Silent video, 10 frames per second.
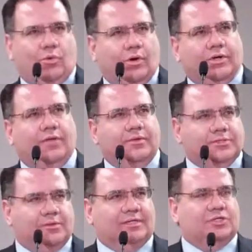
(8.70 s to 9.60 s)
to work on
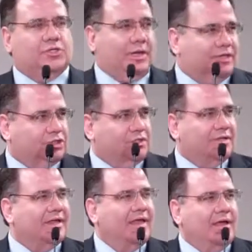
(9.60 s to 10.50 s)
this
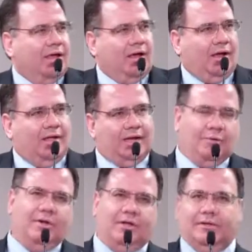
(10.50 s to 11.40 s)
legislation. And
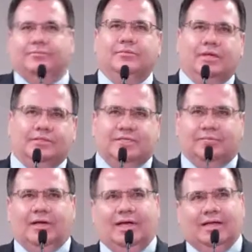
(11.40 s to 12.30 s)
I want to
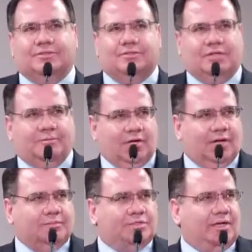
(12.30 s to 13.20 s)
tip my hat to Chairman
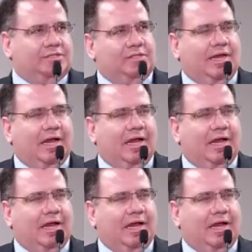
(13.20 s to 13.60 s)
Amstutz and the